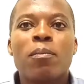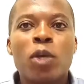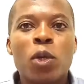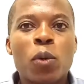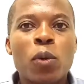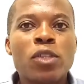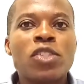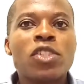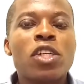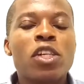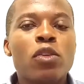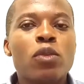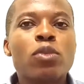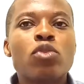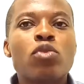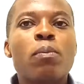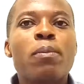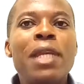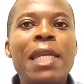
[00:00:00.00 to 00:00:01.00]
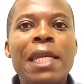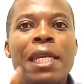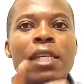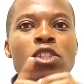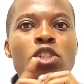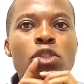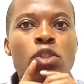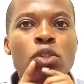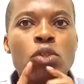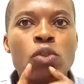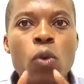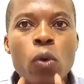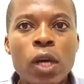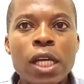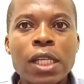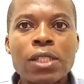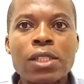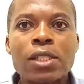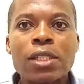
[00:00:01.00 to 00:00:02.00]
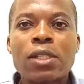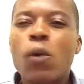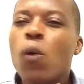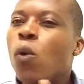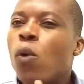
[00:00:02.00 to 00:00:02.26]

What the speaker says: because it used to be the strongest,